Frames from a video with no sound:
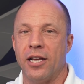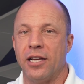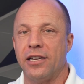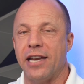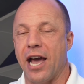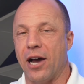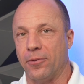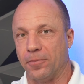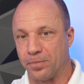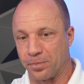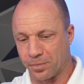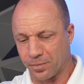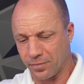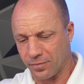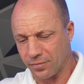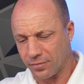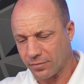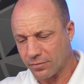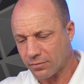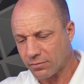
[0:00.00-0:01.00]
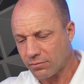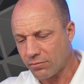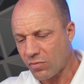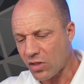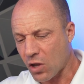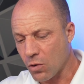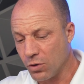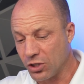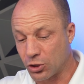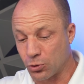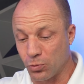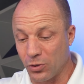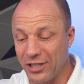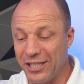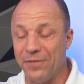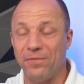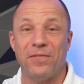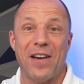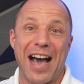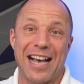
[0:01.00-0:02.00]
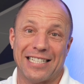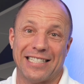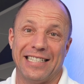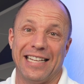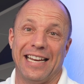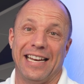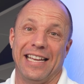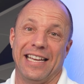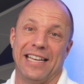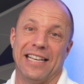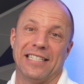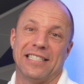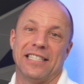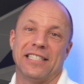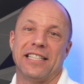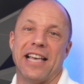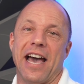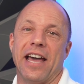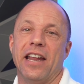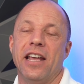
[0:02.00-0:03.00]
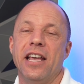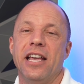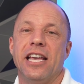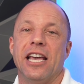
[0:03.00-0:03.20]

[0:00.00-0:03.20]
Now, what's really fascinating is that